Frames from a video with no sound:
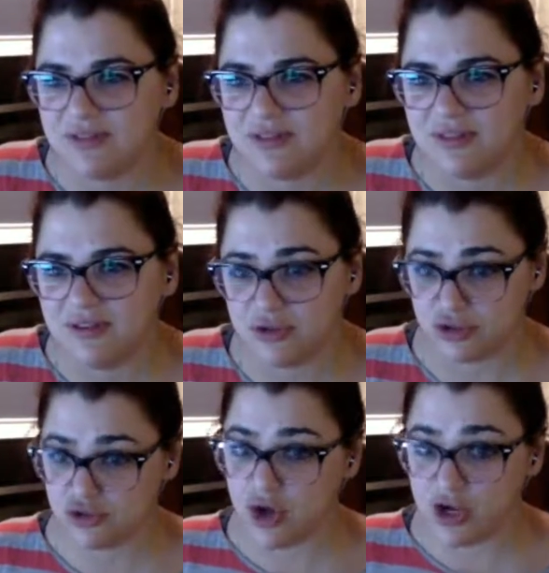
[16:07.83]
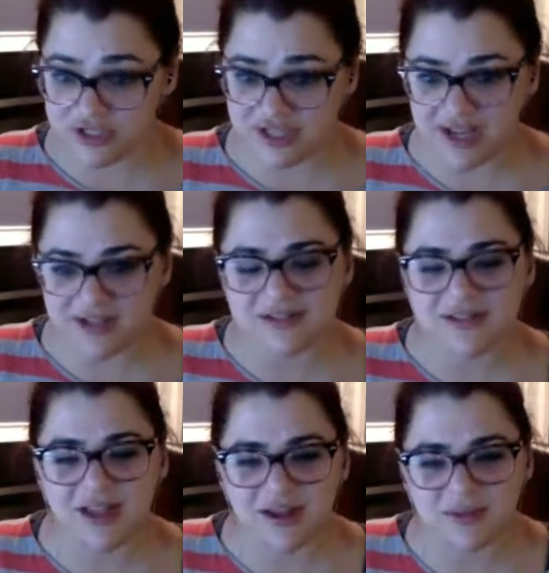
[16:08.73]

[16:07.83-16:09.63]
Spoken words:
the stronger sex, and it